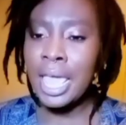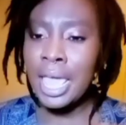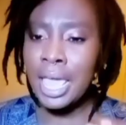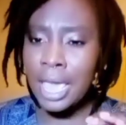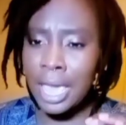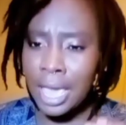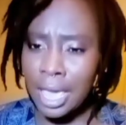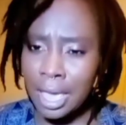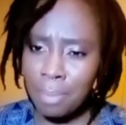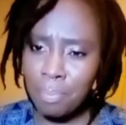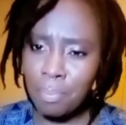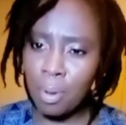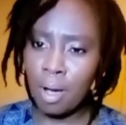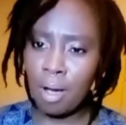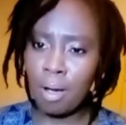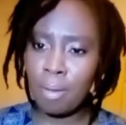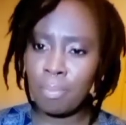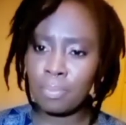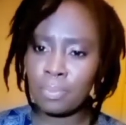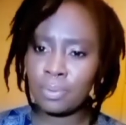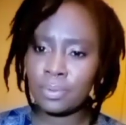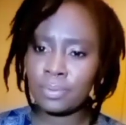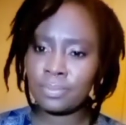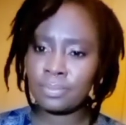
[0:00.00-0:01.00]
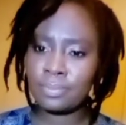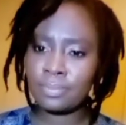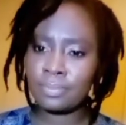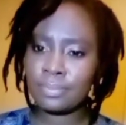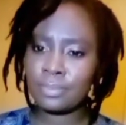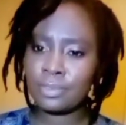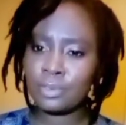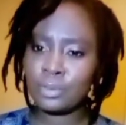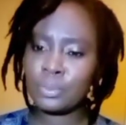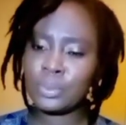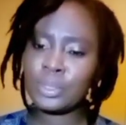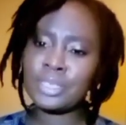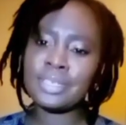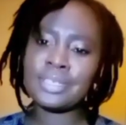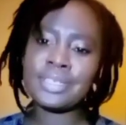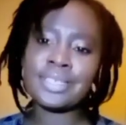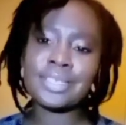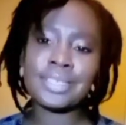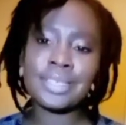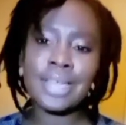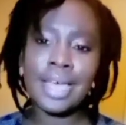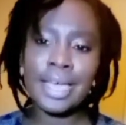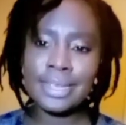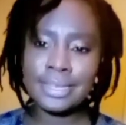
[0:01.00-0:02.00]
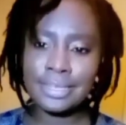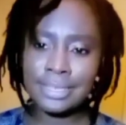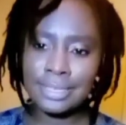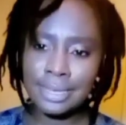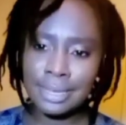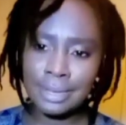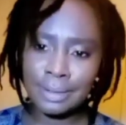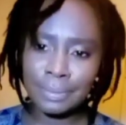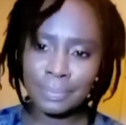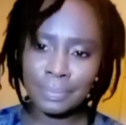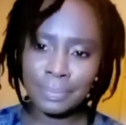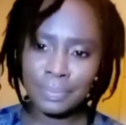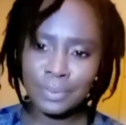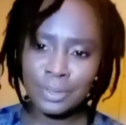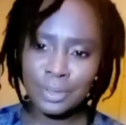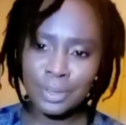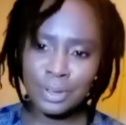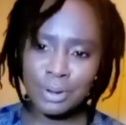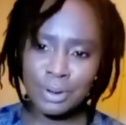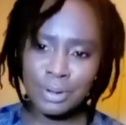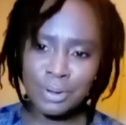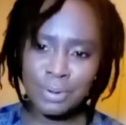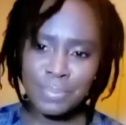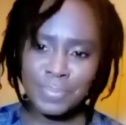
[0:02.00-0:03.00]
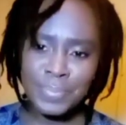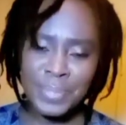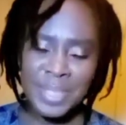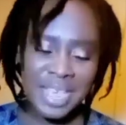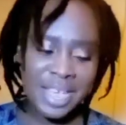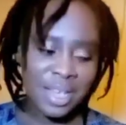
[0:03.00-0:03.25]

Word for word: Hip hop was exciting, you know.